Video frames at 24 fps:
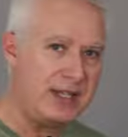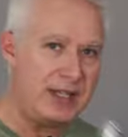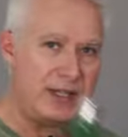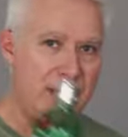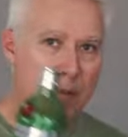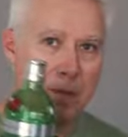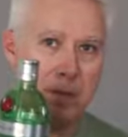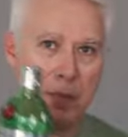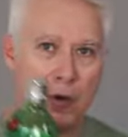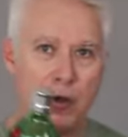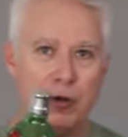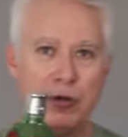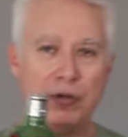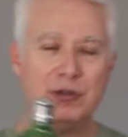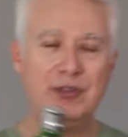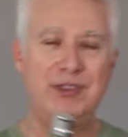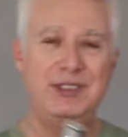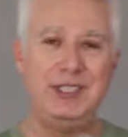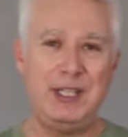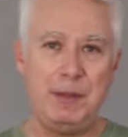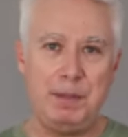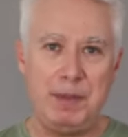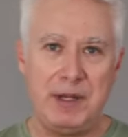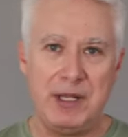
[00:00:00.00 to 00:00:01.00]
that the bottle
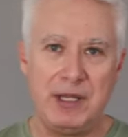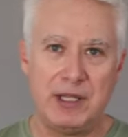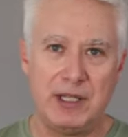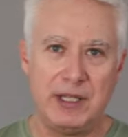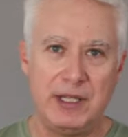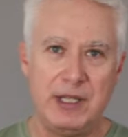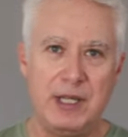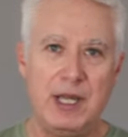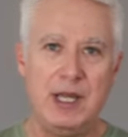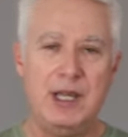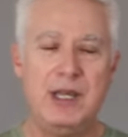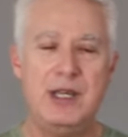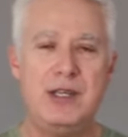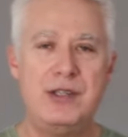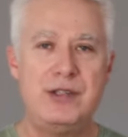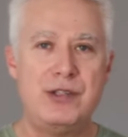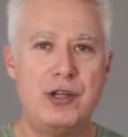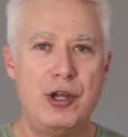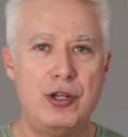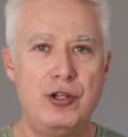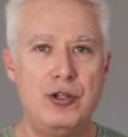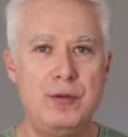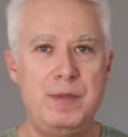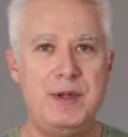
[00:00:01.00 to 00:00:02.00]
typically is
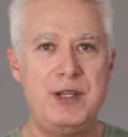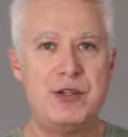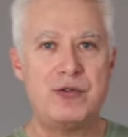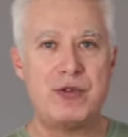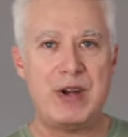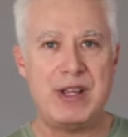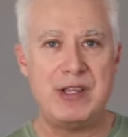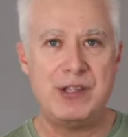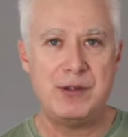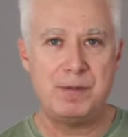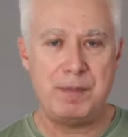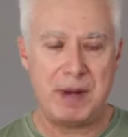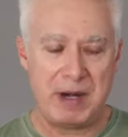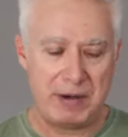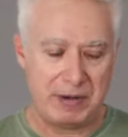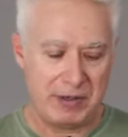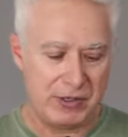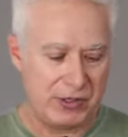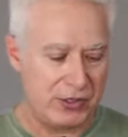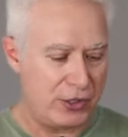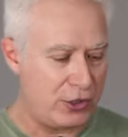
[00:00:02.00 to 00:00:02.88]
going to be transparent.